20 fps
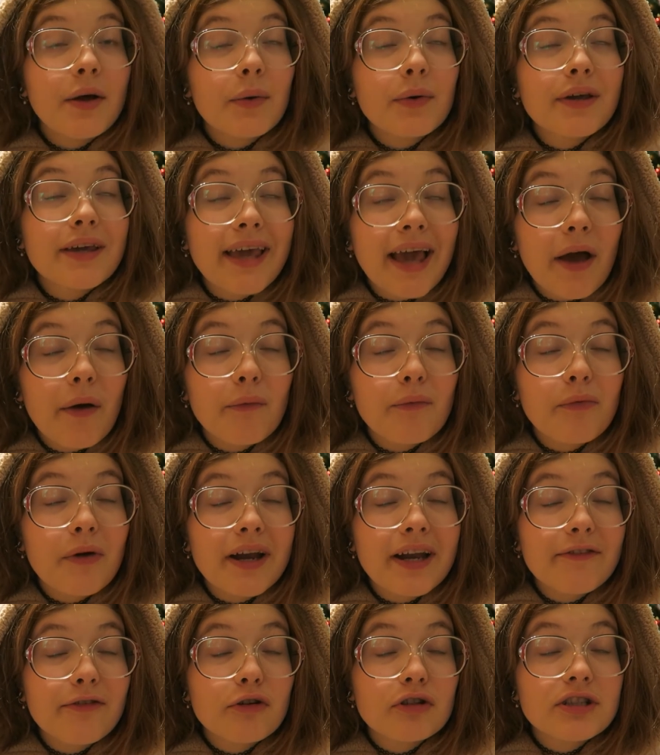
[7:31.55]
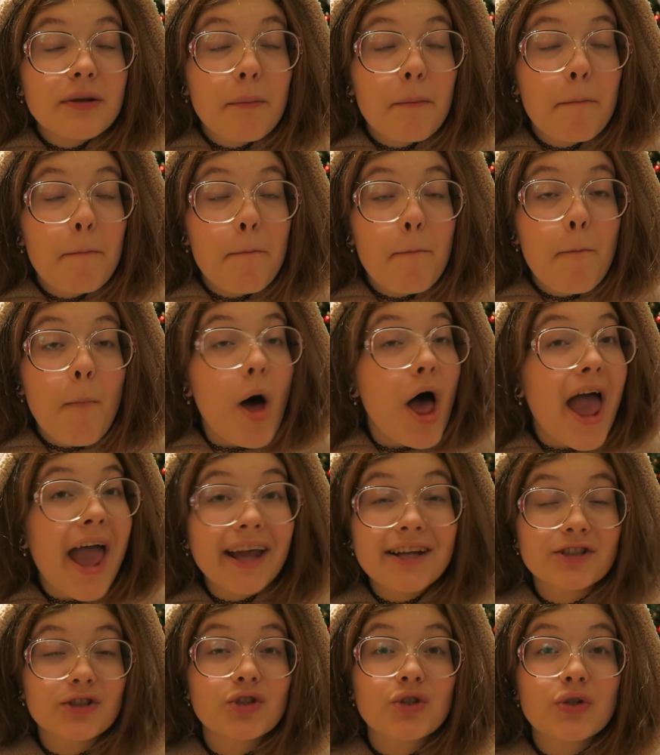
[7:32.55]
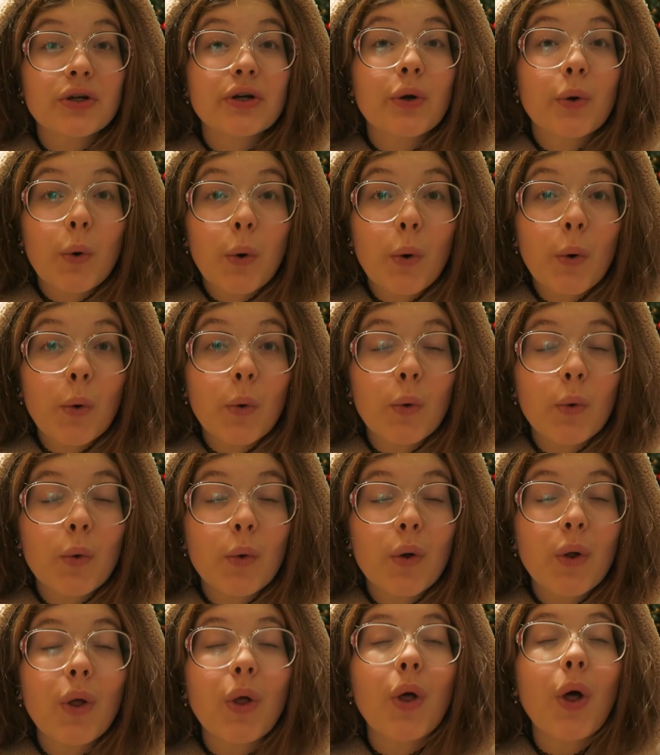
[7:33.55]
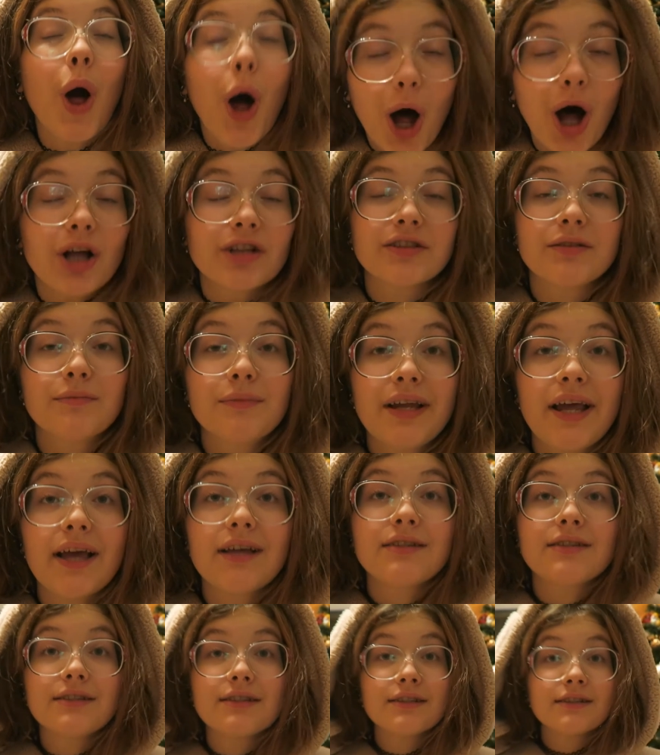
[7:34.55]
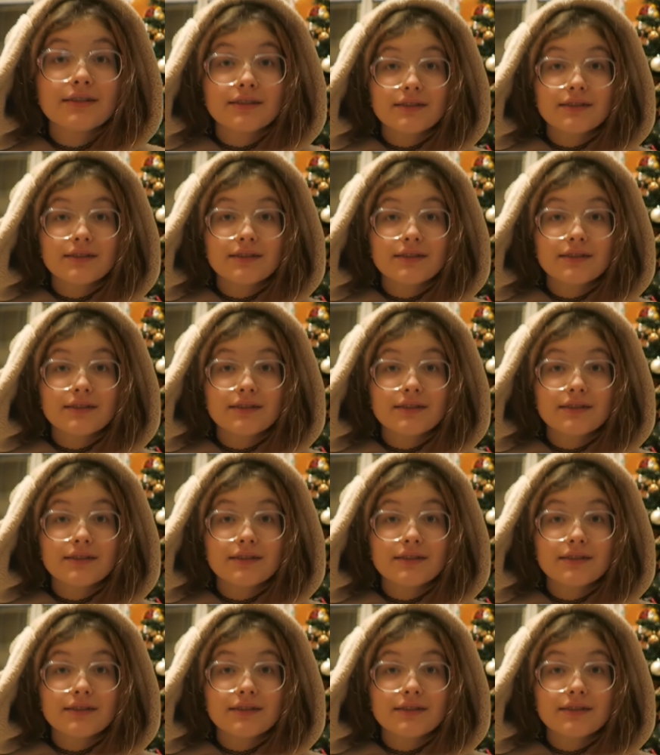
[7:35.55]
Now, get ready for some extra cool awesomeness.